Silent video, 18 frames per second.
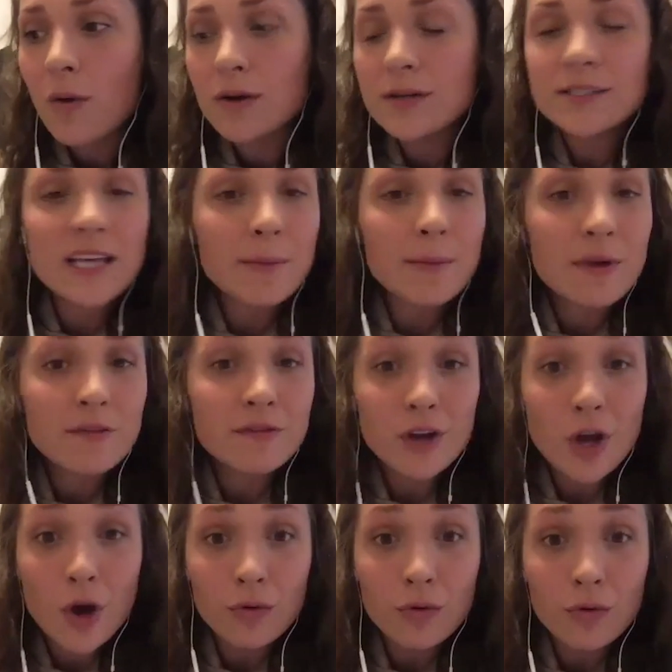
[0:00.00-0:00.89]
Or some
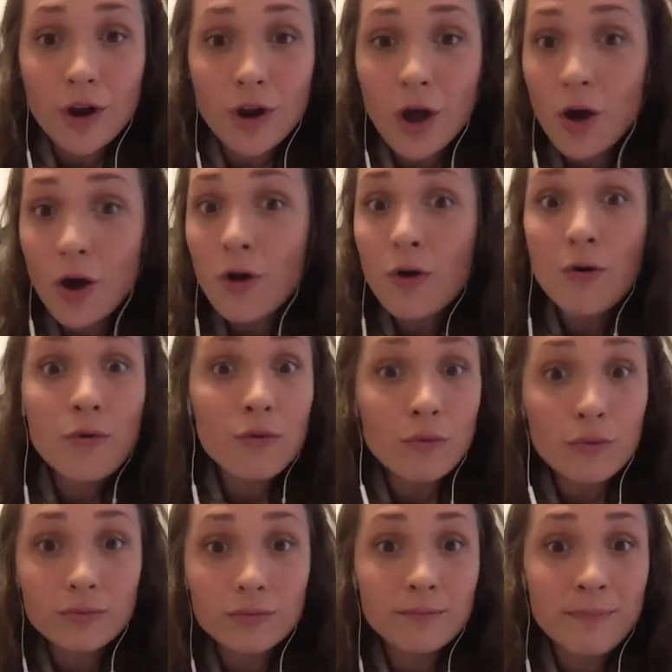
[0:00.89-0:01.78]
have known
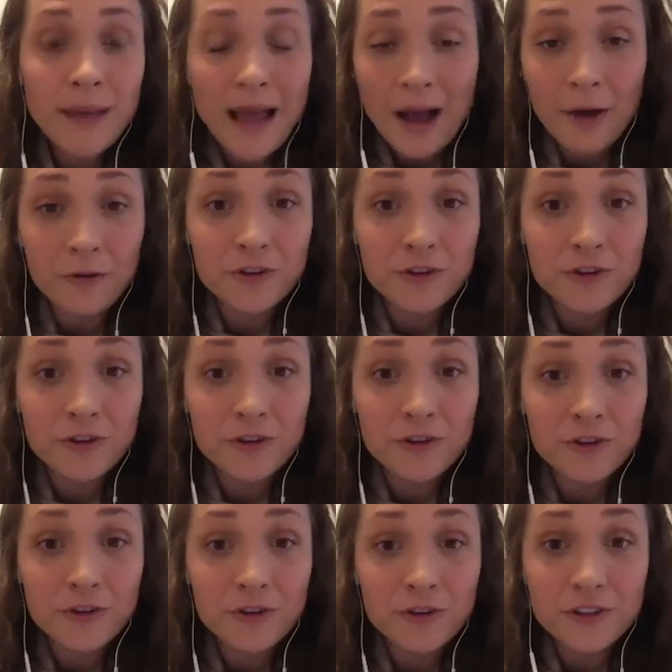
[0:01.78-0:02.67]
no
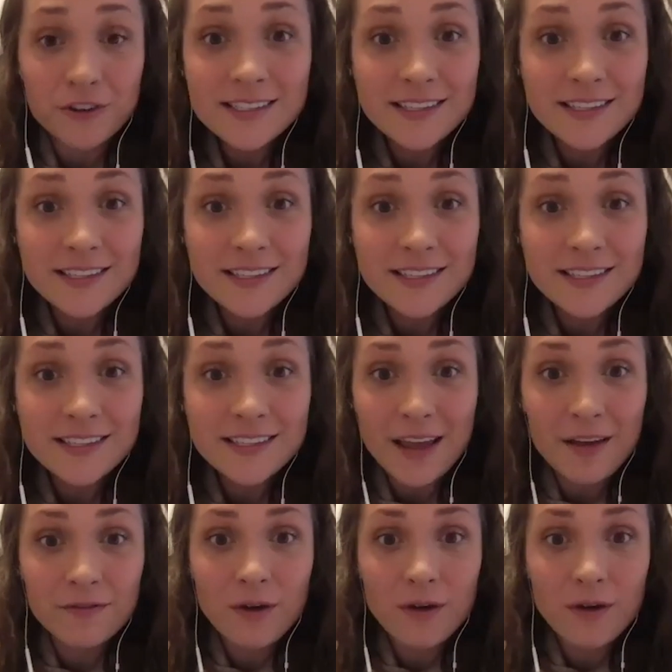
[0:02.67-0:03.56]
boundaries.
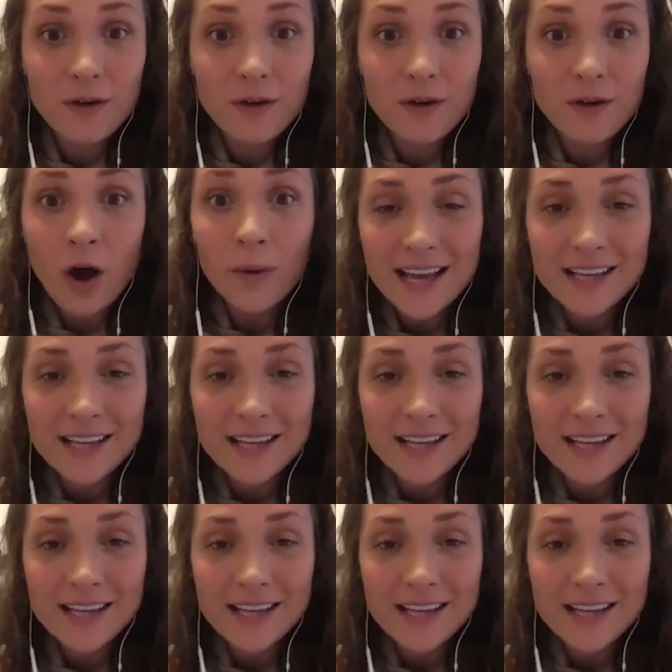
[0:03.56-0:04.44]
They've
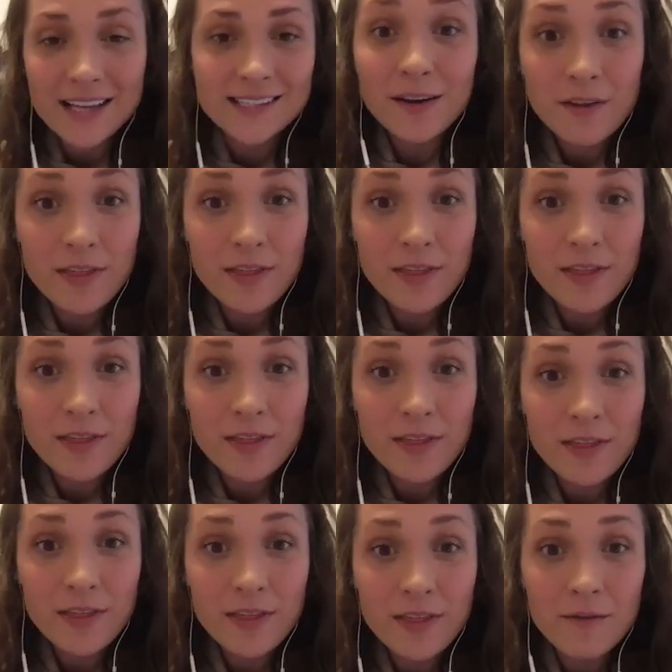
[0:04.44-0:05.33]
always accessed
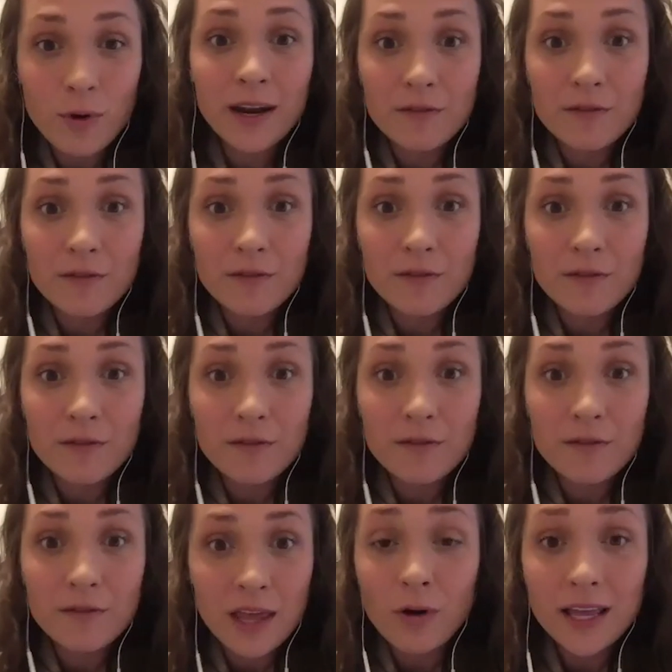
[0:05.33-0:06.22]
whatever they have wanted,
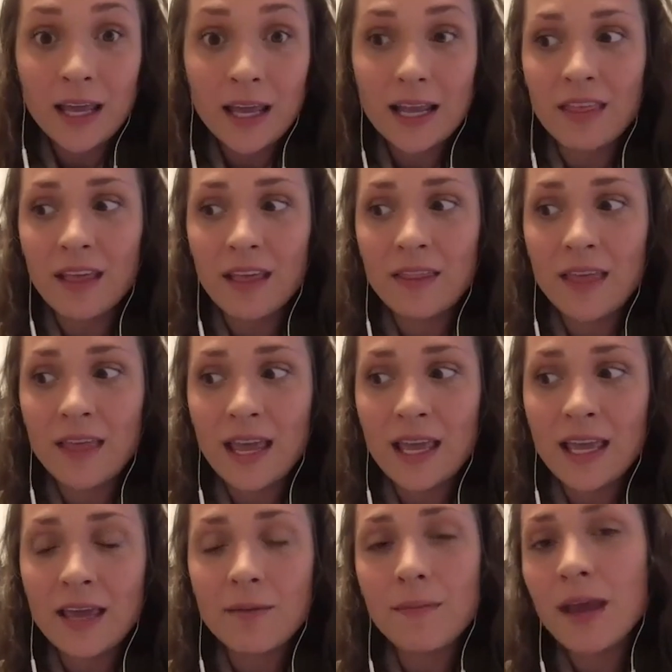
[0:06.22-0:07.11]
whenever they
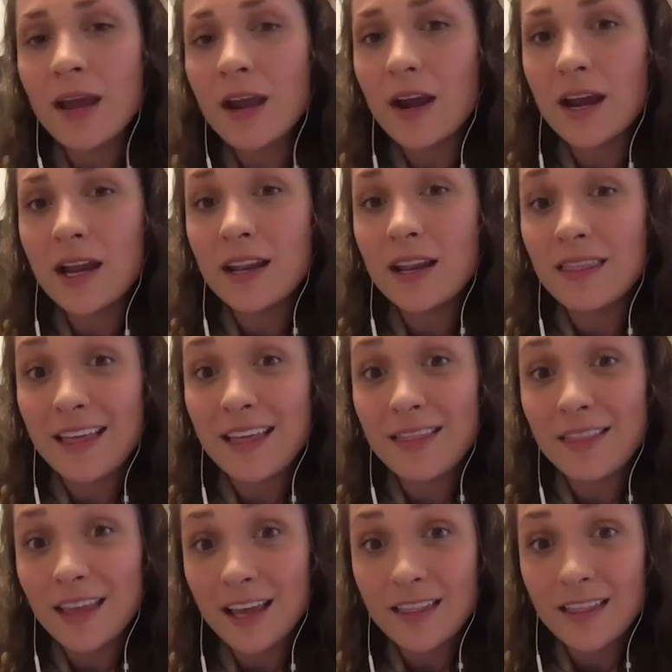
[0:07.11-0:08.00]
wanted it. And then they
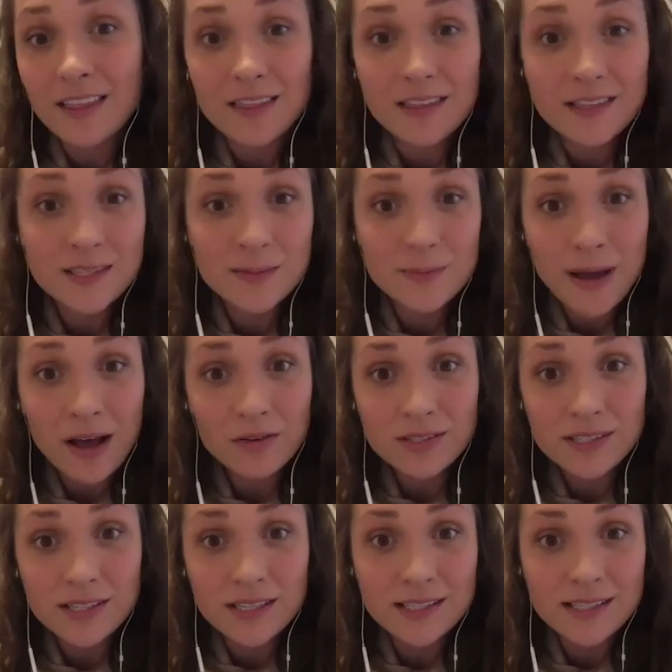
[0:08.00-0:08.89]
get married and they
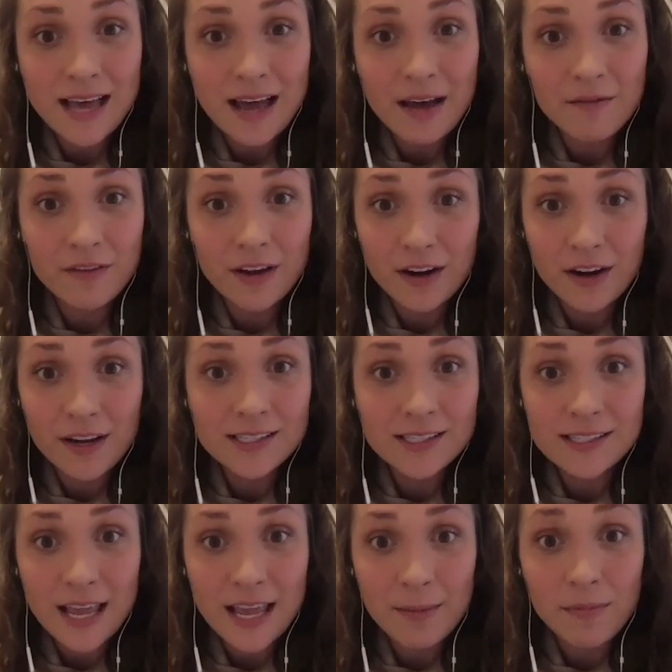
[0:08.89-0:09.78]
think that the spouse is
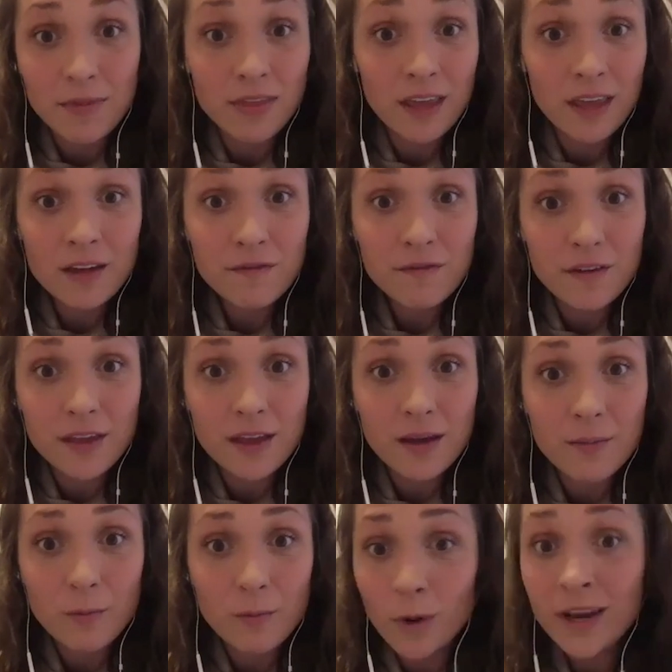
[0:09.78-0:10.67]
that very same
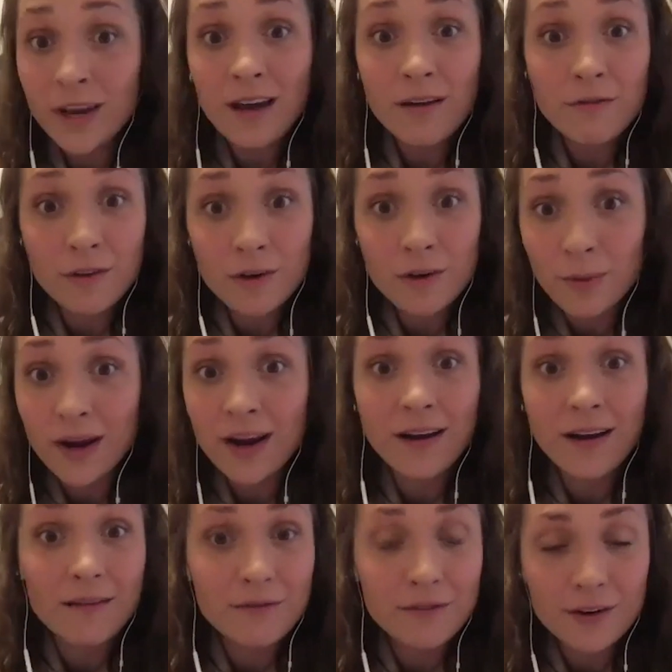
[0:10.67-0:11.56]
thing for them,
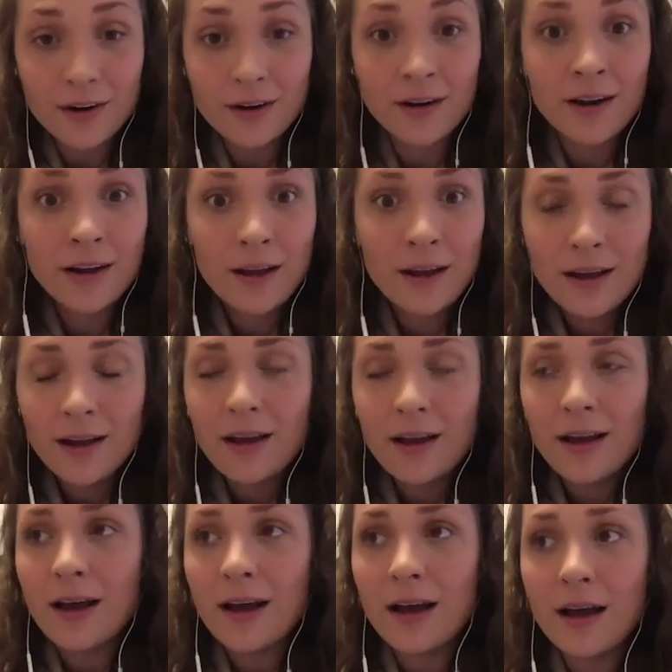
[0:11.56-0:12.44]
whenever, mm-hmm. wherever
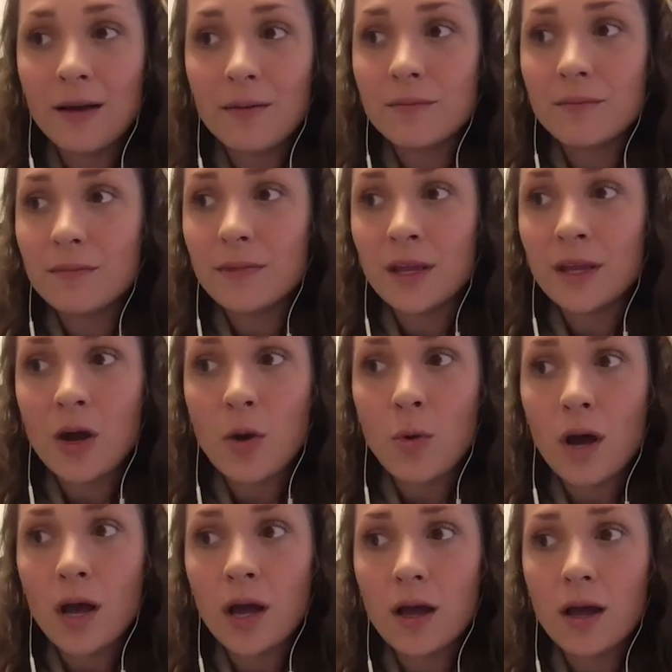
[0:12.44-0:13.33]
um,
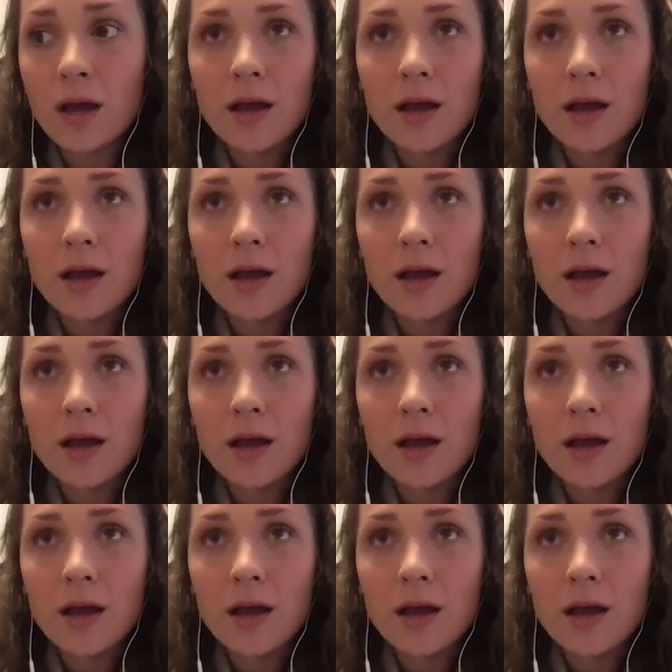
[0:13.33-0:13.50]
you know,